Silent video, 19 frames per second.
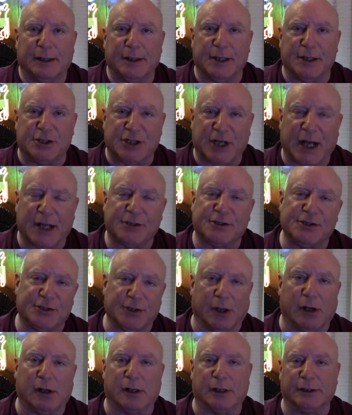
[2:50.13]
then chances
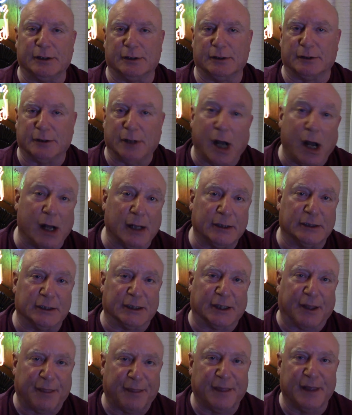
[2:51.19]
are you're not
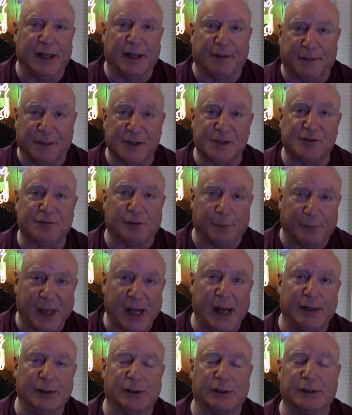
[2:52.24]
going to think this from
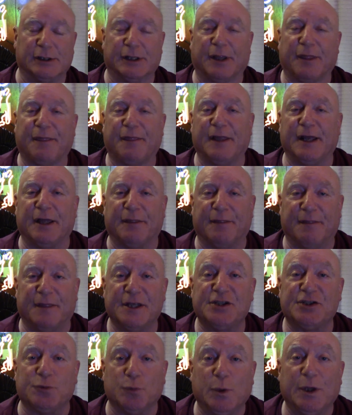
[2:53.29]
that. You're going to think
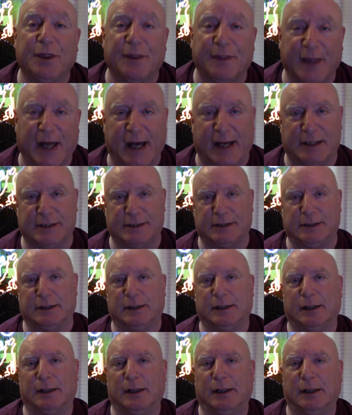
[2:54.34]
this with that
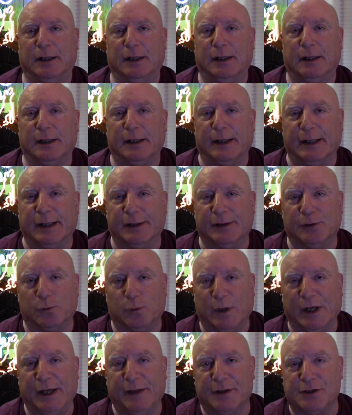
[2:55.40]
in the
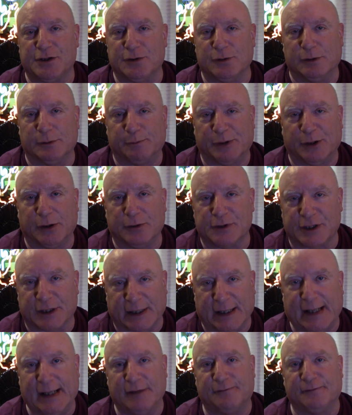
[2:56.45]
way that you approach
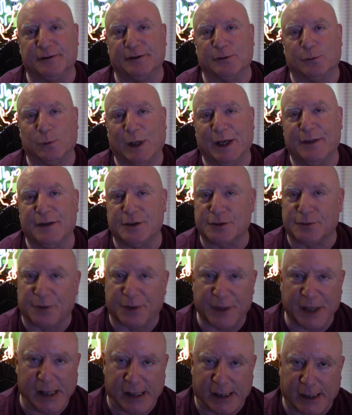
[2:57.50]
life and the way that you
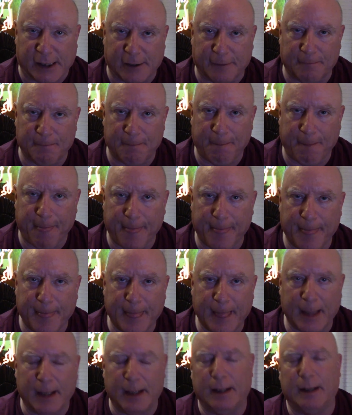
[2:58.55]
think.
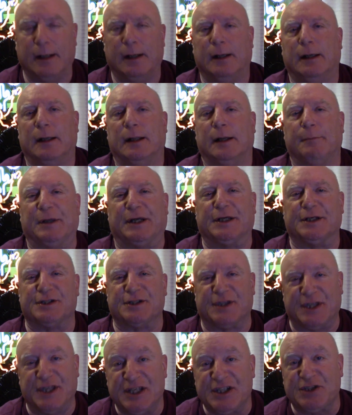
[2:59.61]

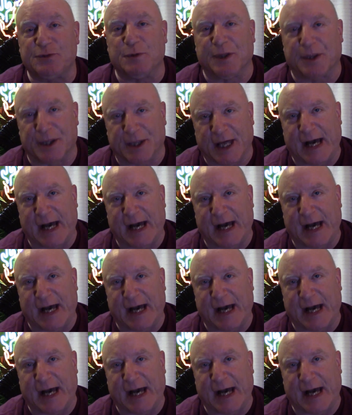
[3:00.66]
Because this with